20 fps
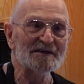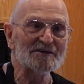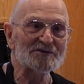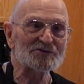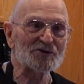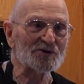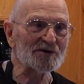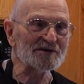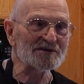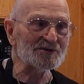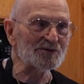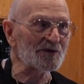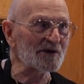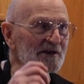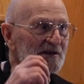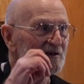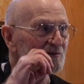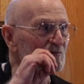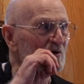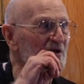So
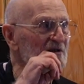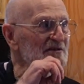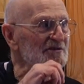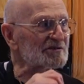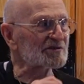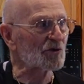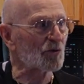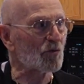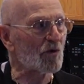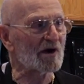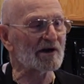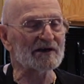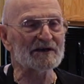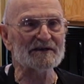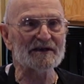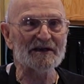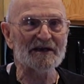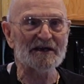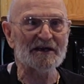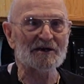anyway, he made this Hawaiian
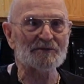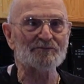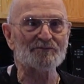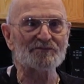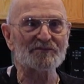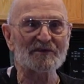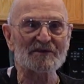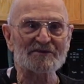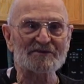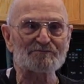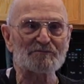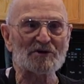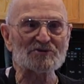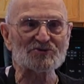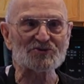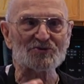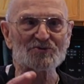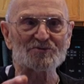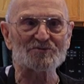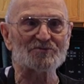ham,
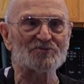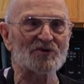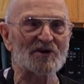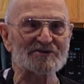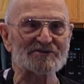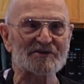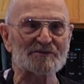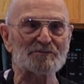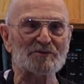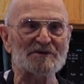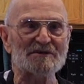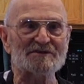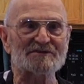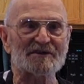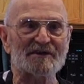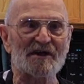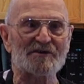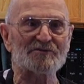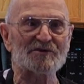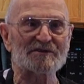special recipes
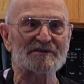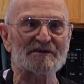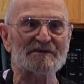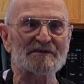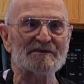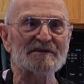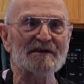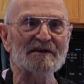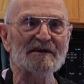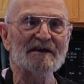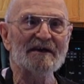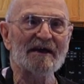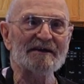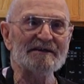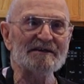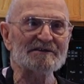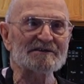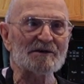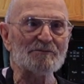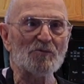and everything. And
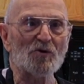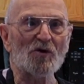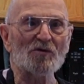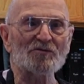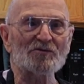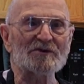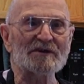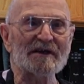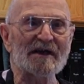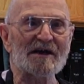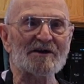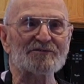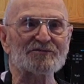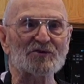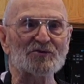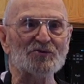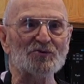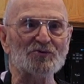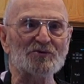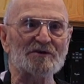he'd come over in the
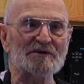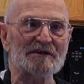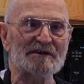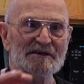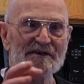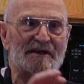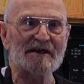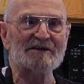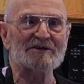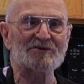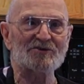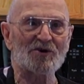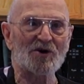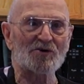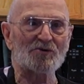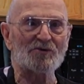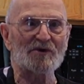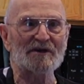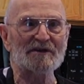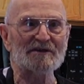afternoon and he'd get it
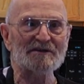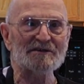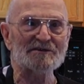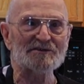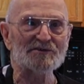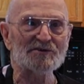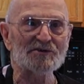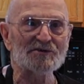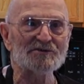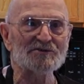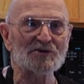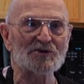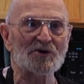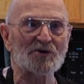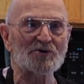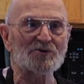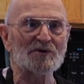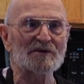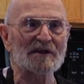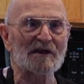all ready, and you
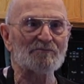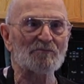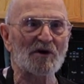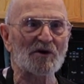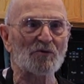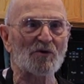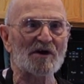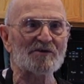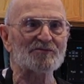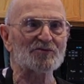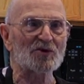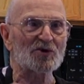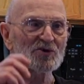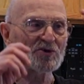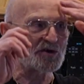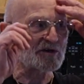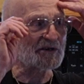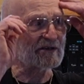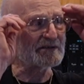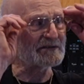know, and then my wife would
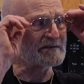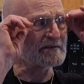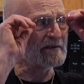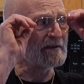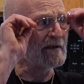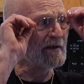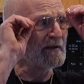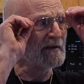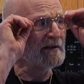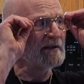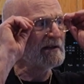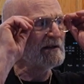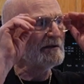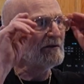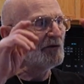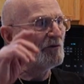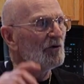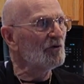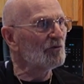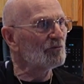cook it.
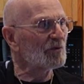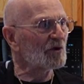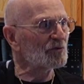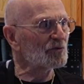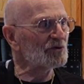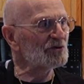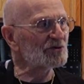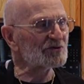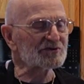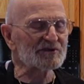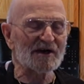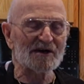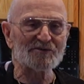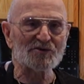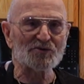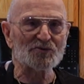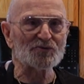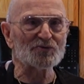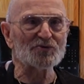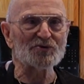But we used to have a
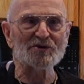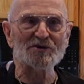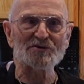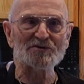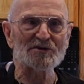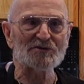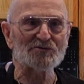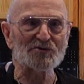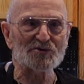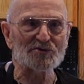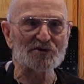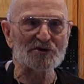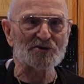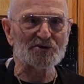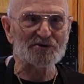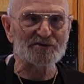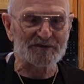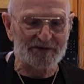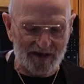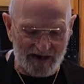really, really
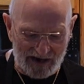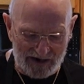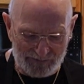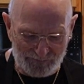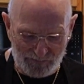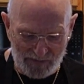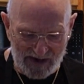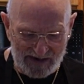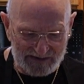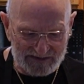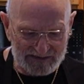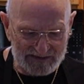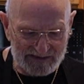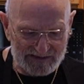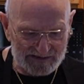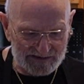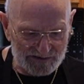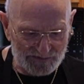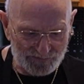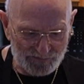good time. Back
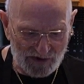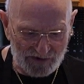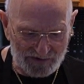there, I'm